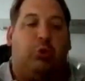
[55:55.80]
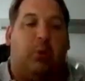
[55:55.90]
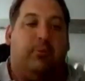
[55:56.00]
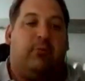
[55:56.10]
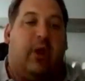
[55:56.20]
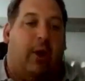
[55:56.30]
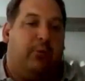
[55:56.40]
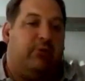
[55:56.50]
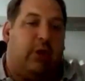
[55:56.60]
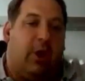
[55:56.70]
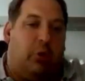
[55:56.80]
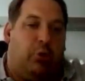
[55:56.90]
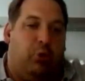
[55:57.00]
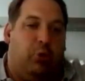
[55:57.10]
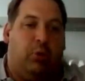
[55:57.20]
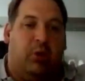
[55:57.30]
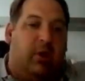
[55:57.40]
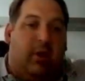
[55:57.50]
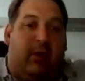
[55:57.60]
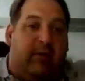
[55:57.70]
swims, I was a local
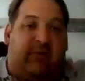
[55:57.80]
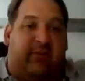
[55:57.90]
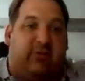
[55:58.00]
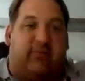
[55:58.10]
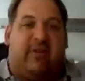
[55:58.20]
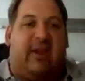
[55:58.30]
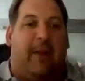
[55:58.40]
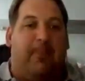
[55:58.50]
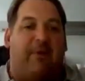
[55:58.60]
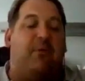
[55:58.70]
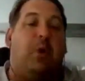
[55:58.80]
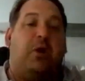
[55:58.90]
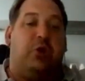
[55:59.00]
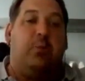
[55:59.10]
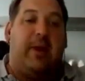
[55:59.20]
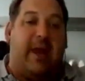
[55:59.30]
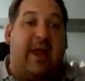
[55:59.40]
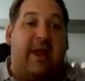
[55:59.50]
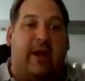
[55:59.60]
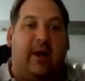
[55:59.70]
celeb. Everyone knew me
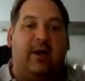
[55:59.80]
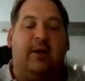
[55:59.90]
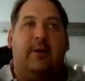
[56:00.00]
here.